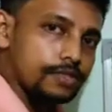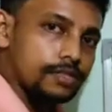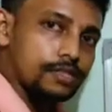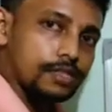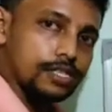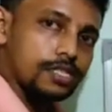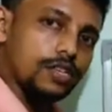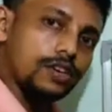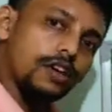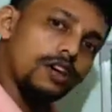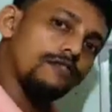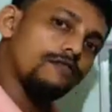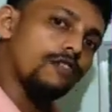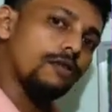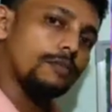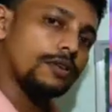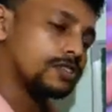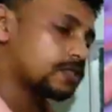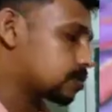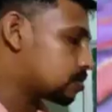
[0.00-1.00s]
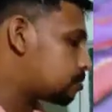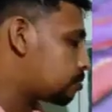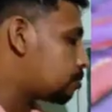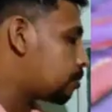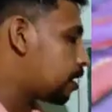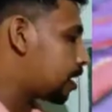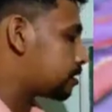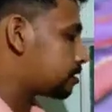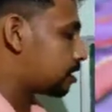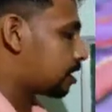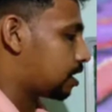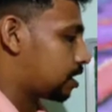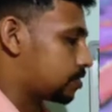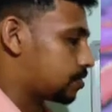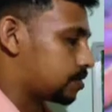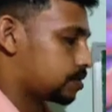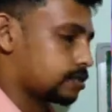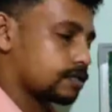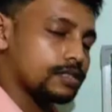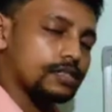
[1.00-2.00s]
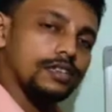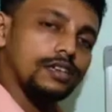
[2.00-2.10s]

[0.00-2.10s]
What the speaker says: The singular form is bacillus.